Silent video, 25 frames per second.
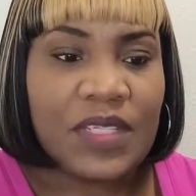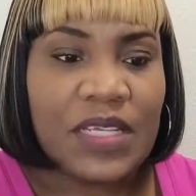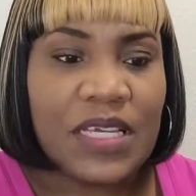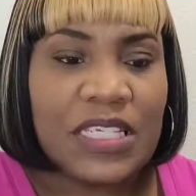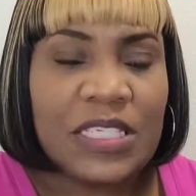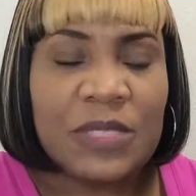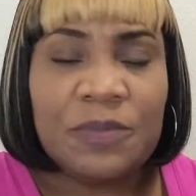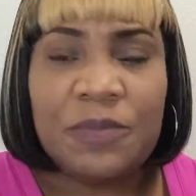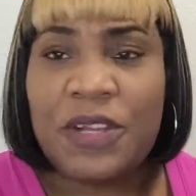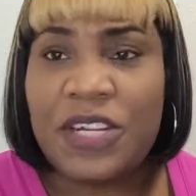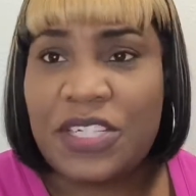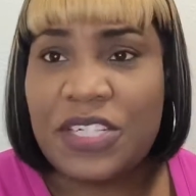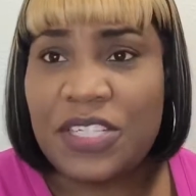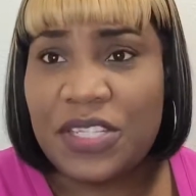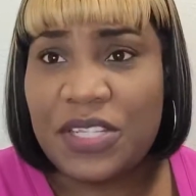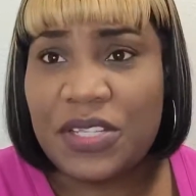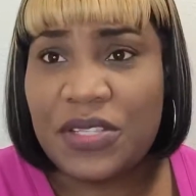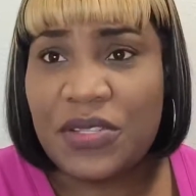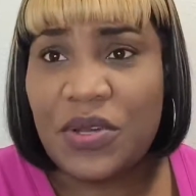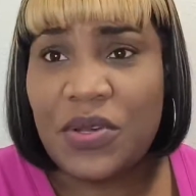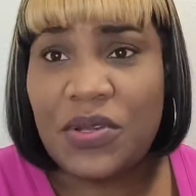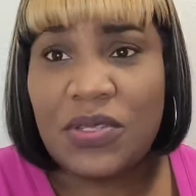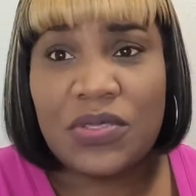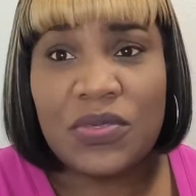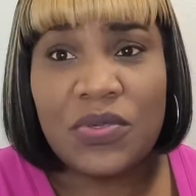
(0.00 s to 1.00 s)
especially
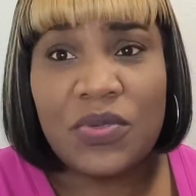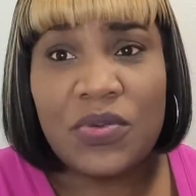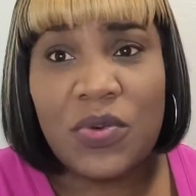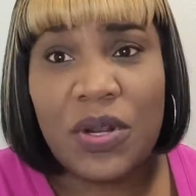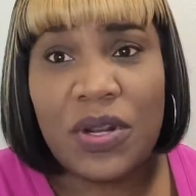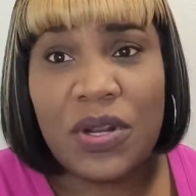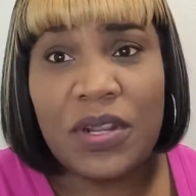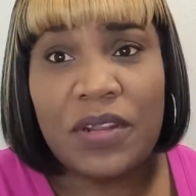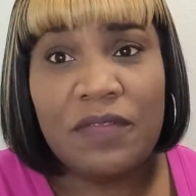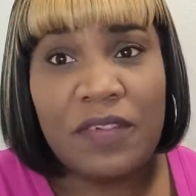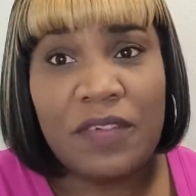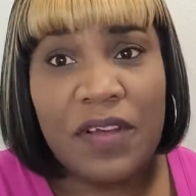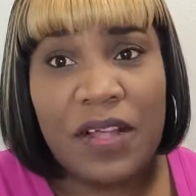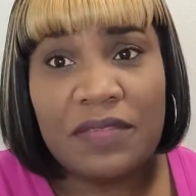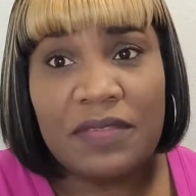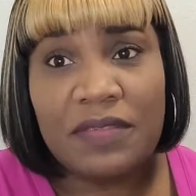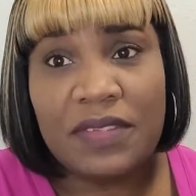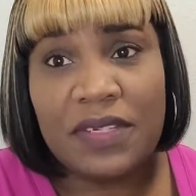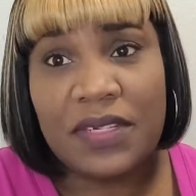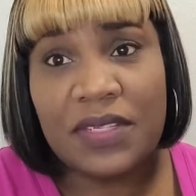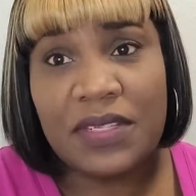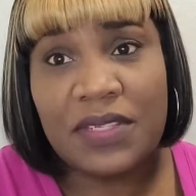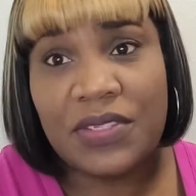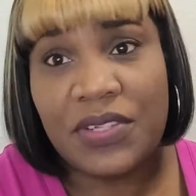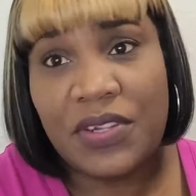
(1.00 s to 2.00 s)
those who are involved
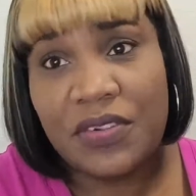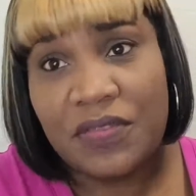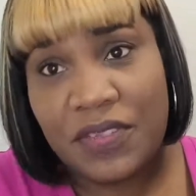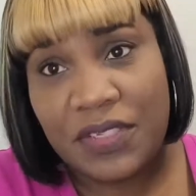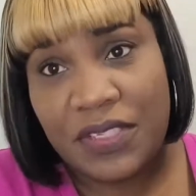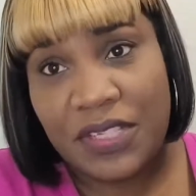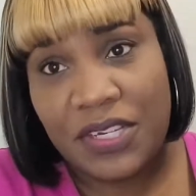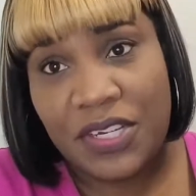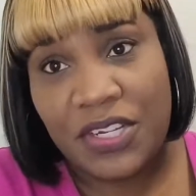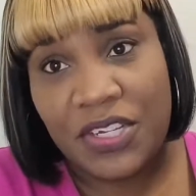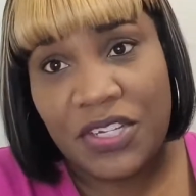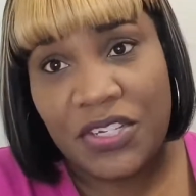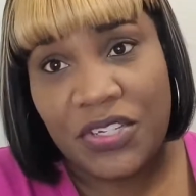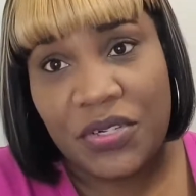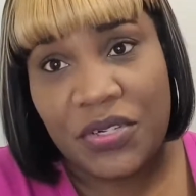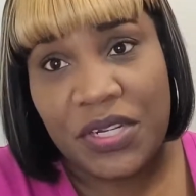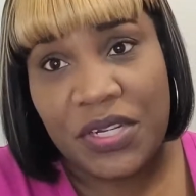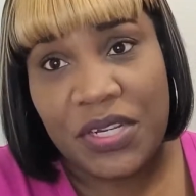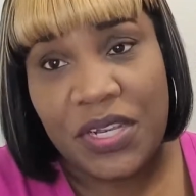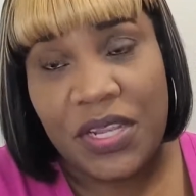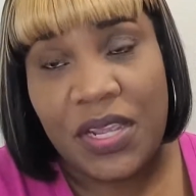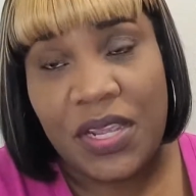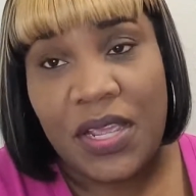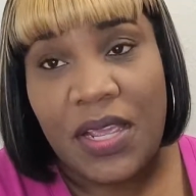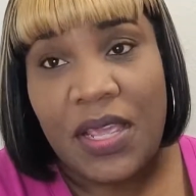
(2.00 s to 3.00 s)
in the service
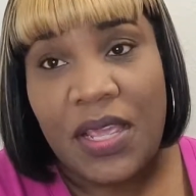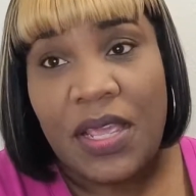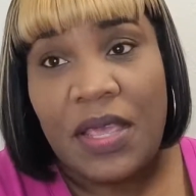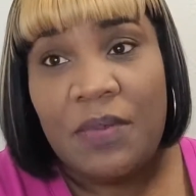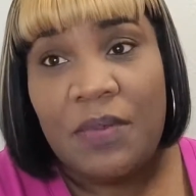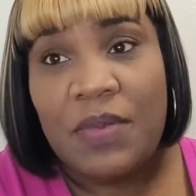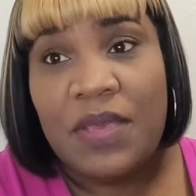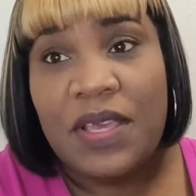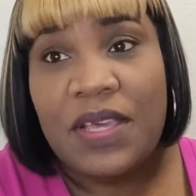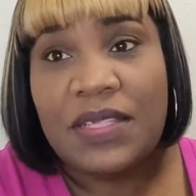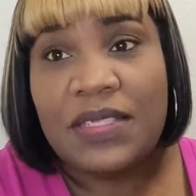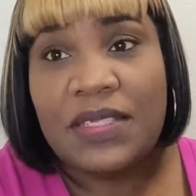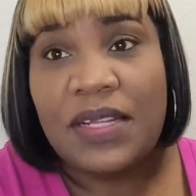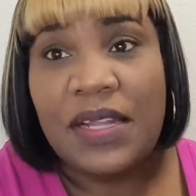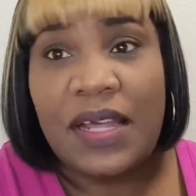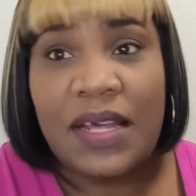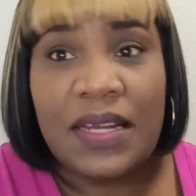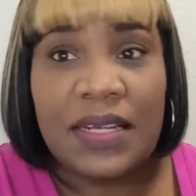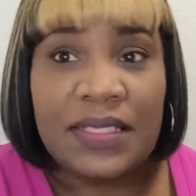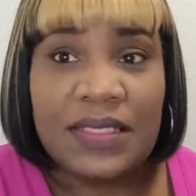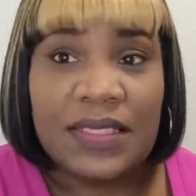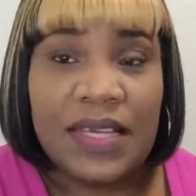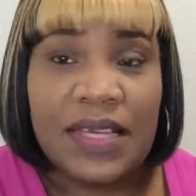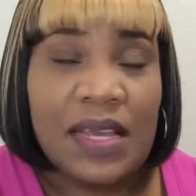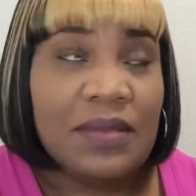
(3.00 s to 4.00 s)
industry, because a
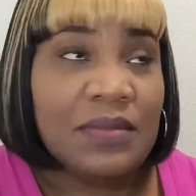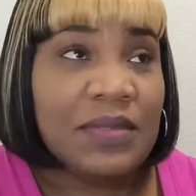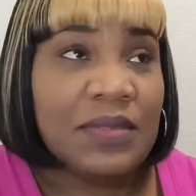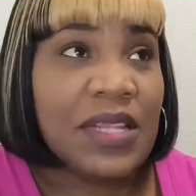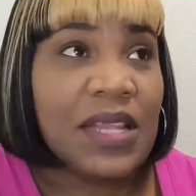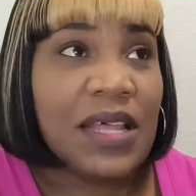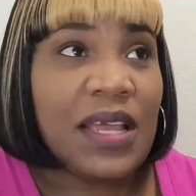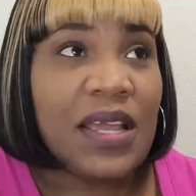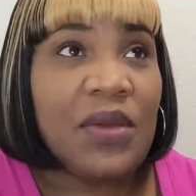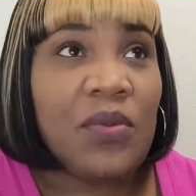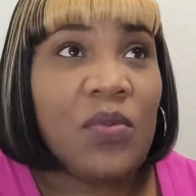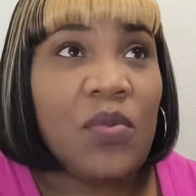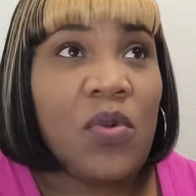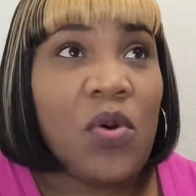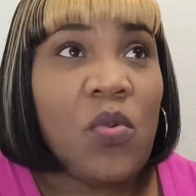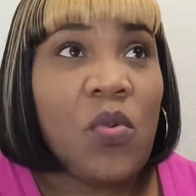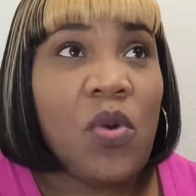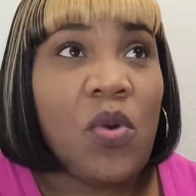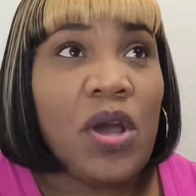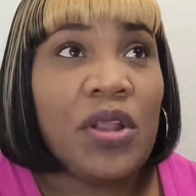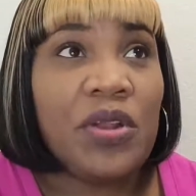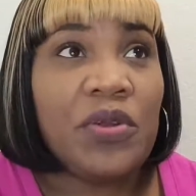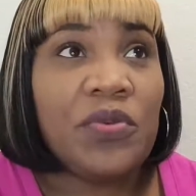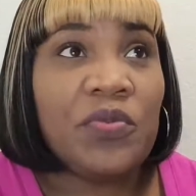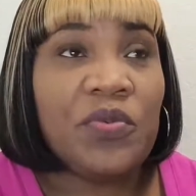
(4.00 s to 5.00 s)
lot of times client will
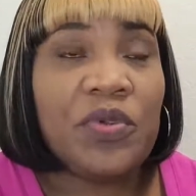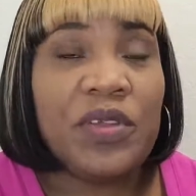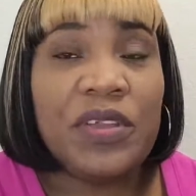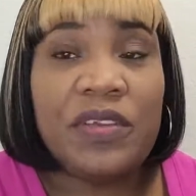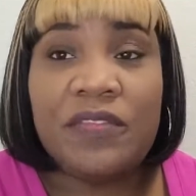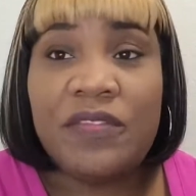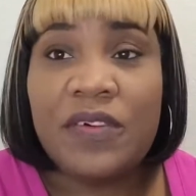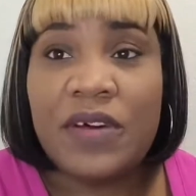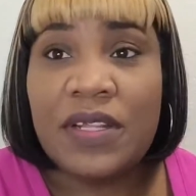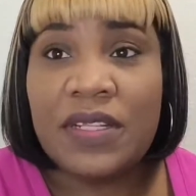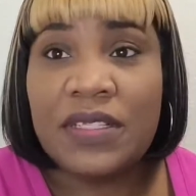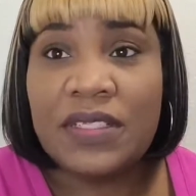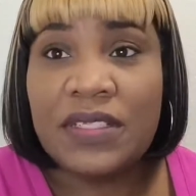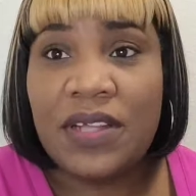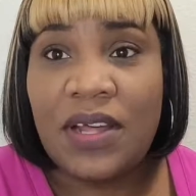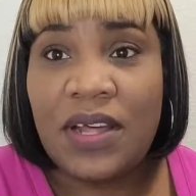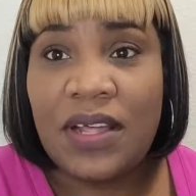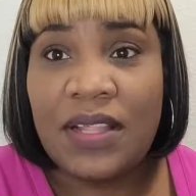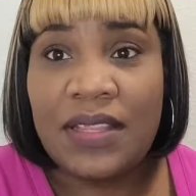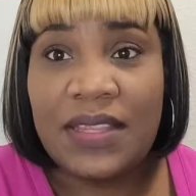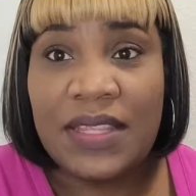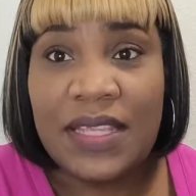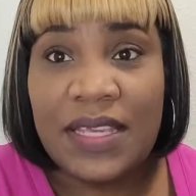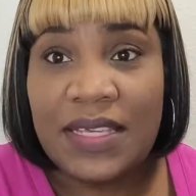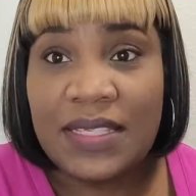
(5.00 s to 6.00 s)
want refunds
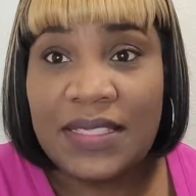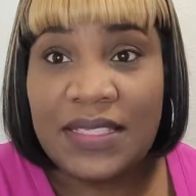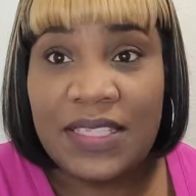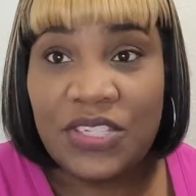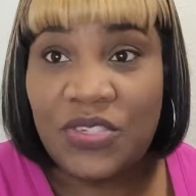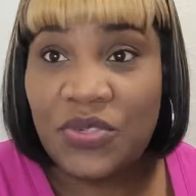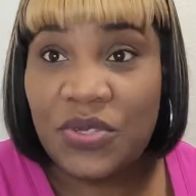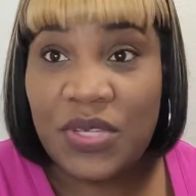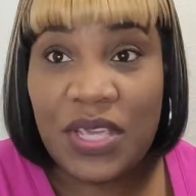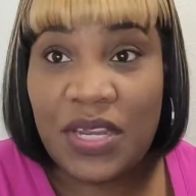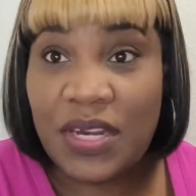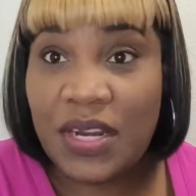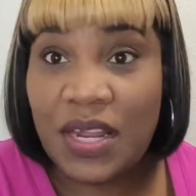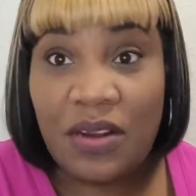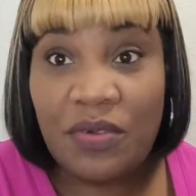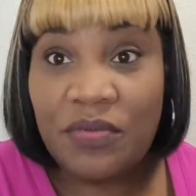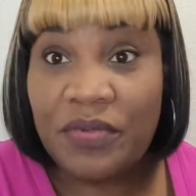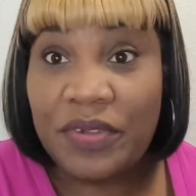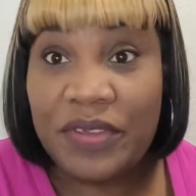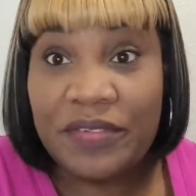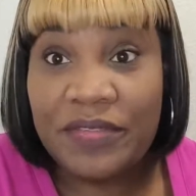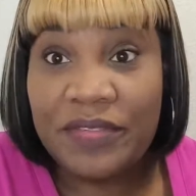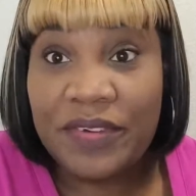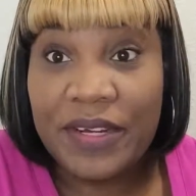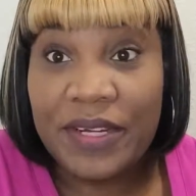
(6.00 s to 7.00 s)
on things that you cannot
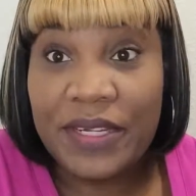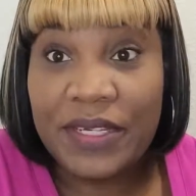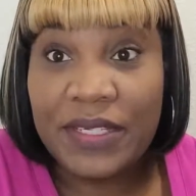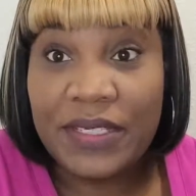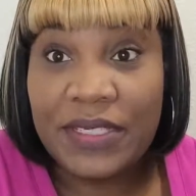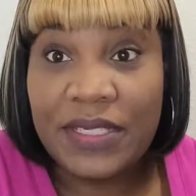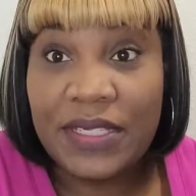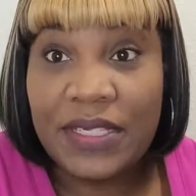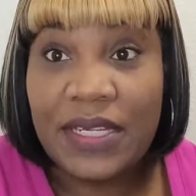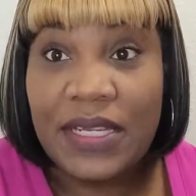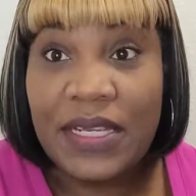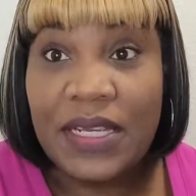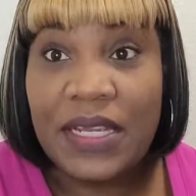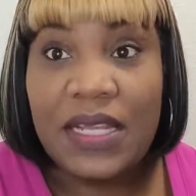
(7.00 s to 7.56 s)
refund.